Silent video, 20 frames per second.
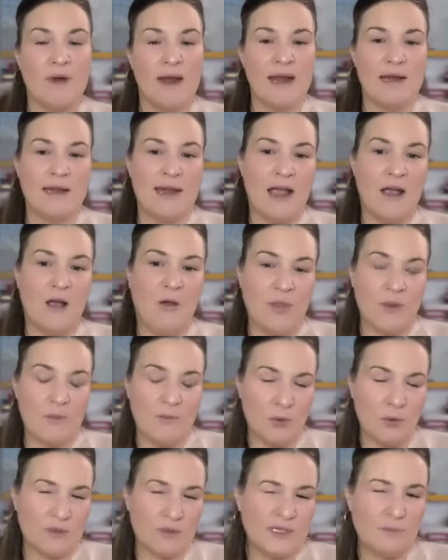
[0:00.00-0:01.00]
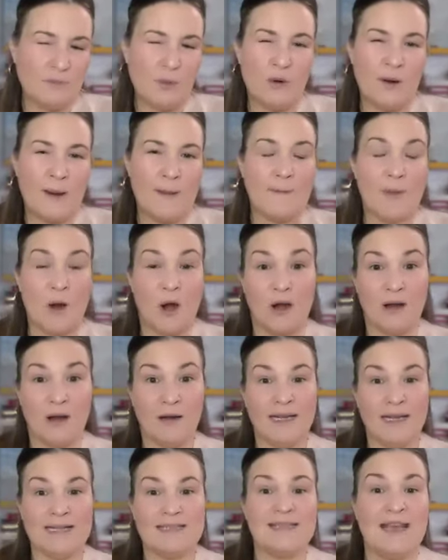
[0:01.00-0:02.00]
Right now, the most important
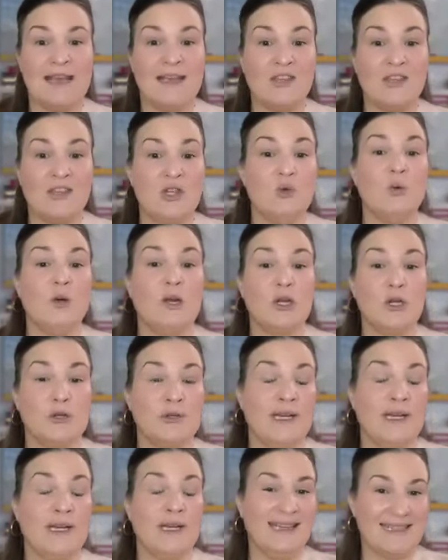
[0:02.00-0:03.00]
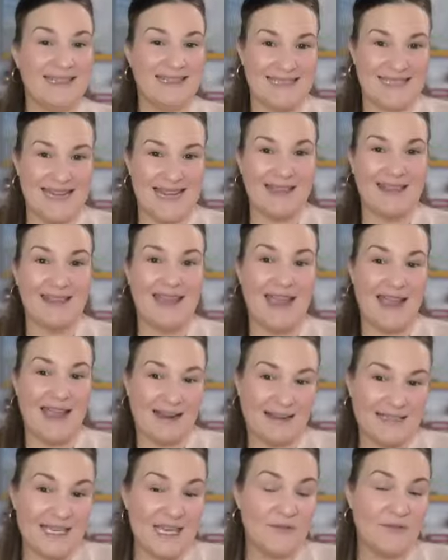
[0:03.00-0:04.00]
part is that you are creating a daily
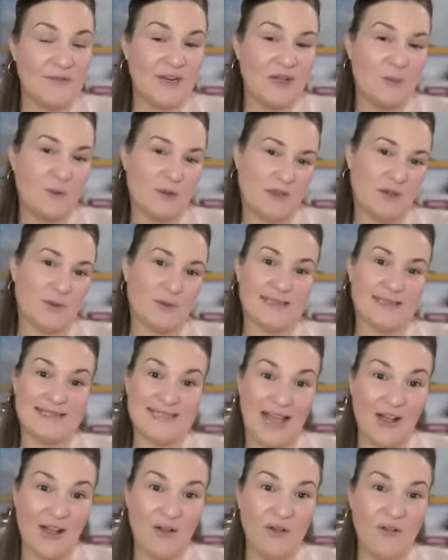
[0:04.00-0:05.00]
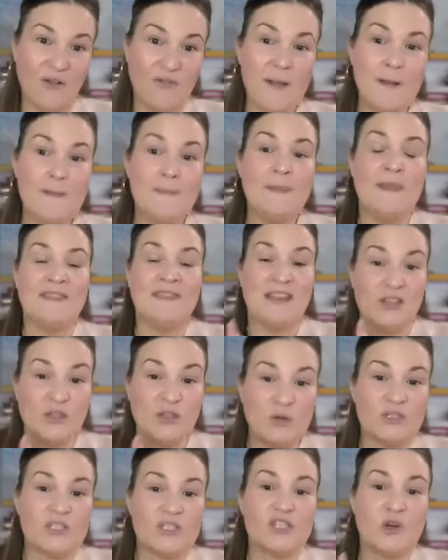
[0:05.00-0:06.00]
activity with yourself, that
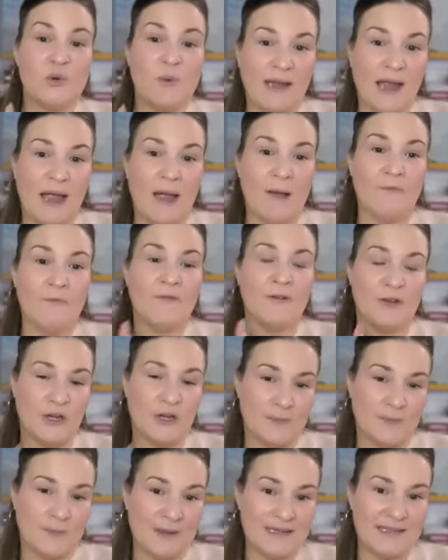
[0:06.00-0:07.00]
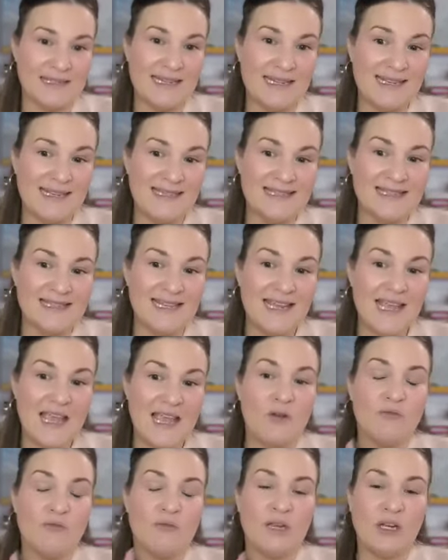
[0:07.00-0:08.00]
you're showing up for your business,
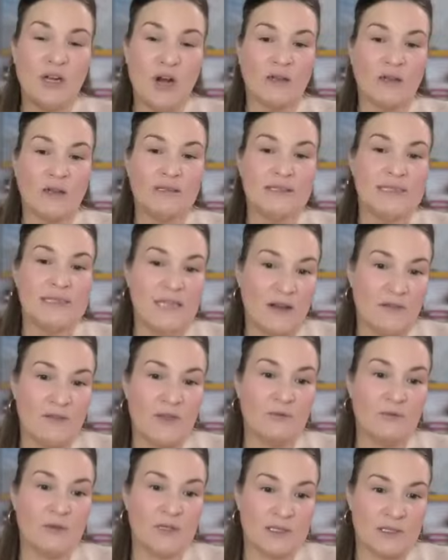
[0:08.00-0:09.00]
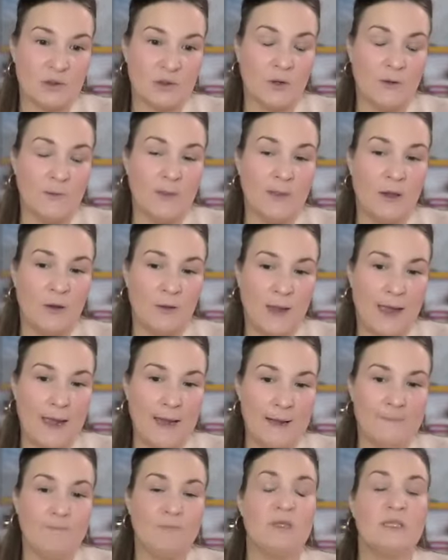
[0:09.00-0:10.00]
regardless of the result.
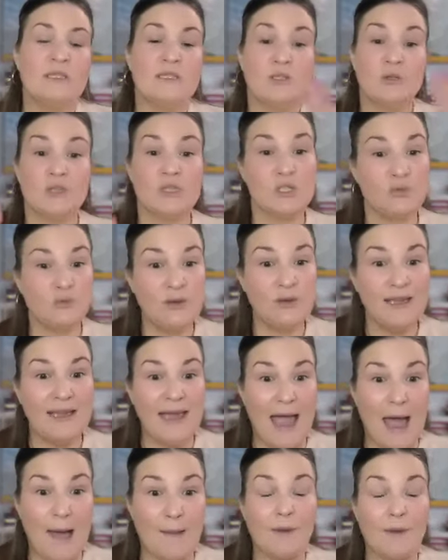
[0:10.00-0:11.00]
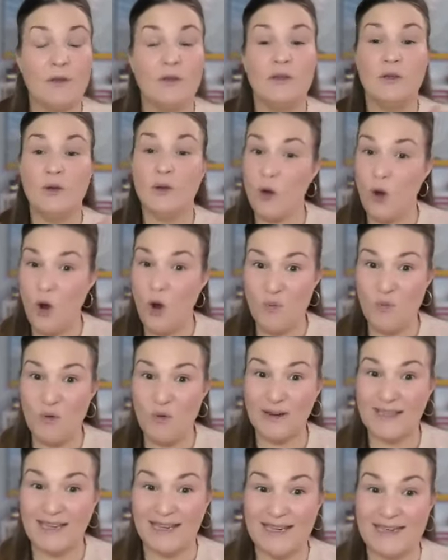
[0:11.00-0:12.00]
Okay. So to recap, your
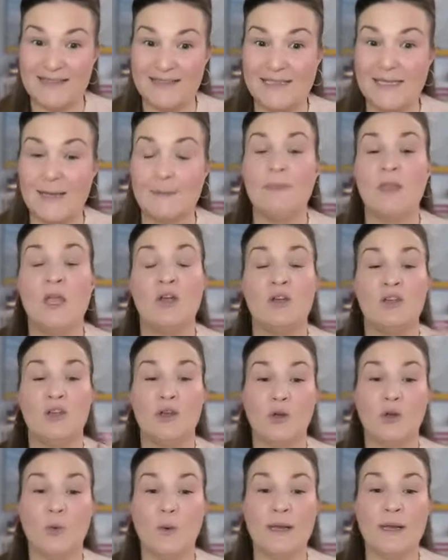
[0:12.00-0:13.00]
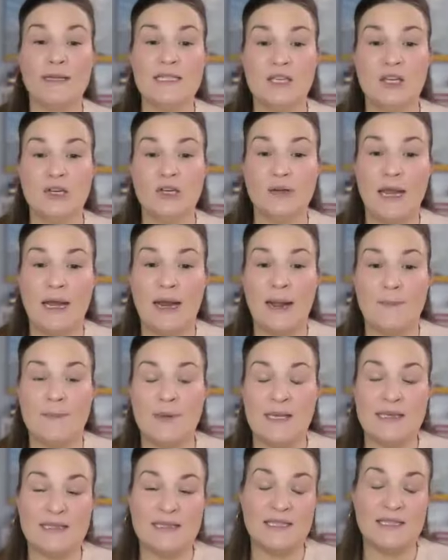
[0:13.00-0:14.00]
homework is you're going to create a
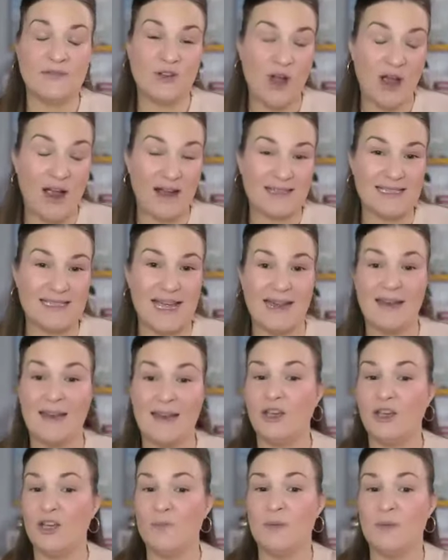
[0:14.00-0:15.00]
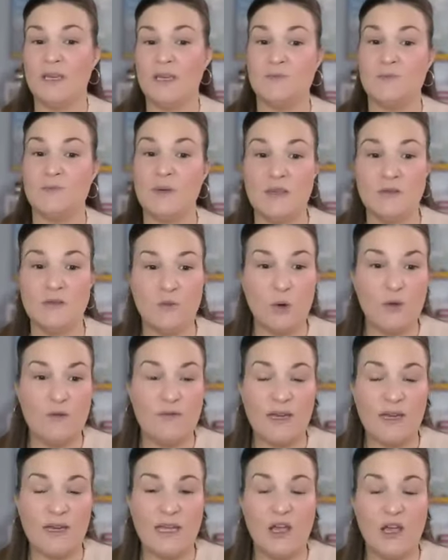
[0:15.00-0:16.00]
piece of content. It could be a B-roll
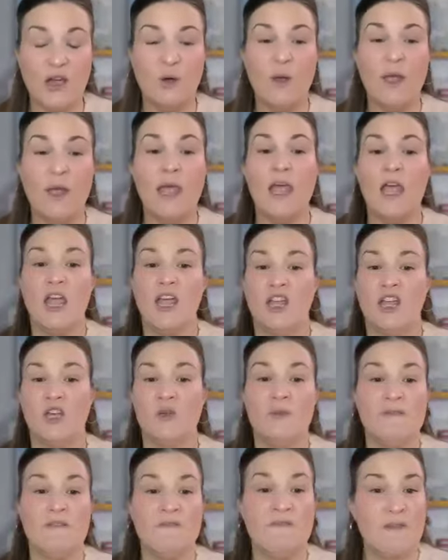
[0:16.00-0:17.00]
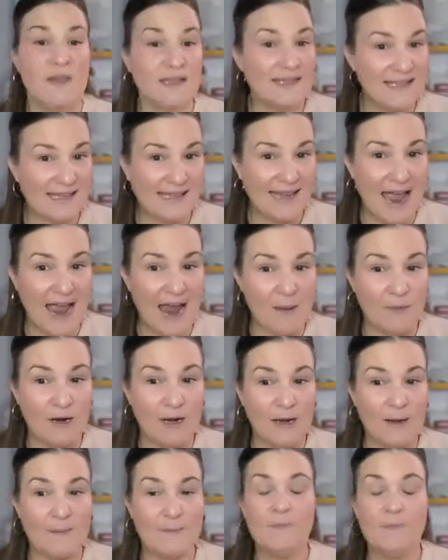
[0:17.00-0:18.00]
video. It could be face to
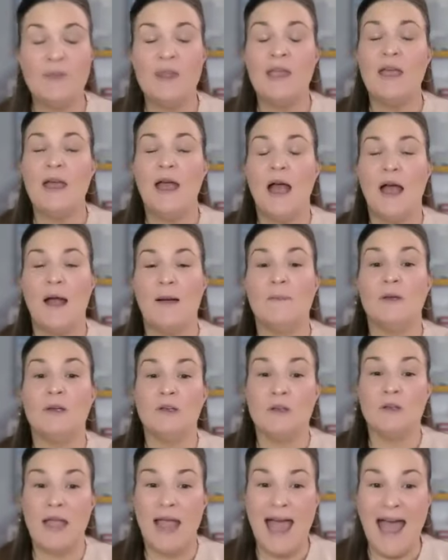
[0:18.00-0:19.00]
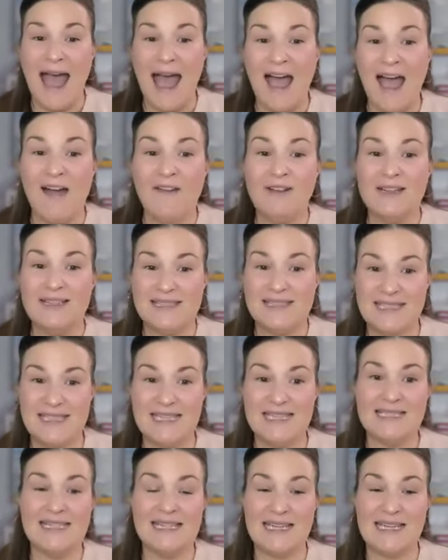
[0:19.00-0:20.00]
camera. Have a
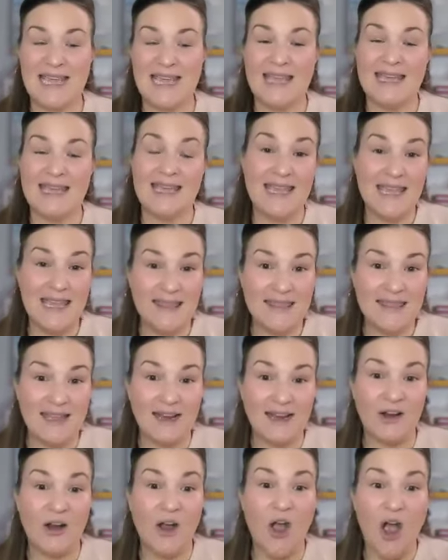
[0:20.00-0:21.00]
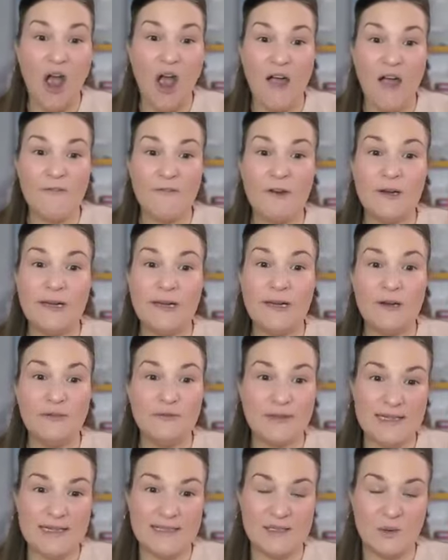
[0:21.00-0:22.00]
CTA in there offering a
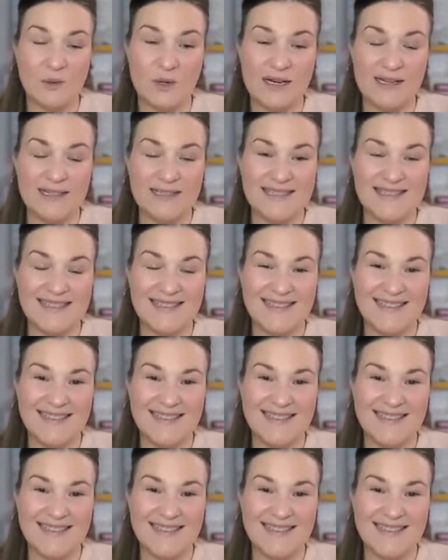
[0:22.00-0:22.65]
resource.